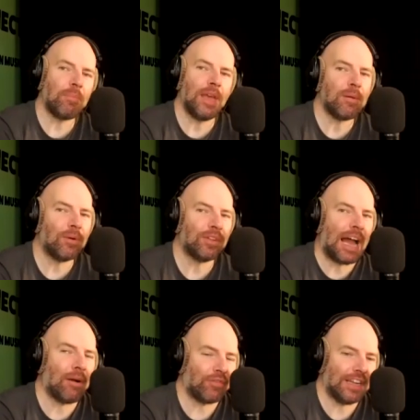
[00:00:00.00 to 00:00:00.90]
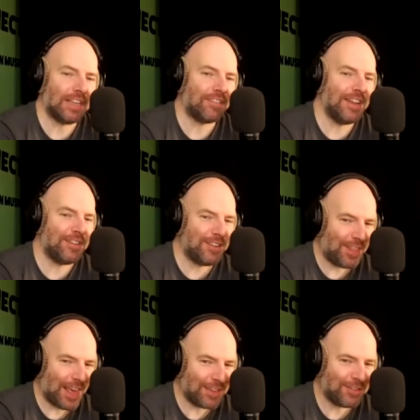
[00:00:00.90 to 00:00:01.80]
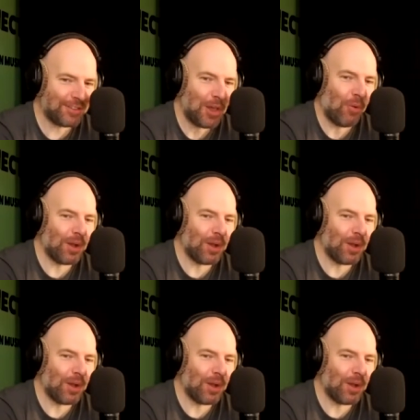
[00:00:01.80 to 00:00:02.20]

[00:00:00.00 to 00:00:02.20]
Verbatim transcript: many people now, after listening to this,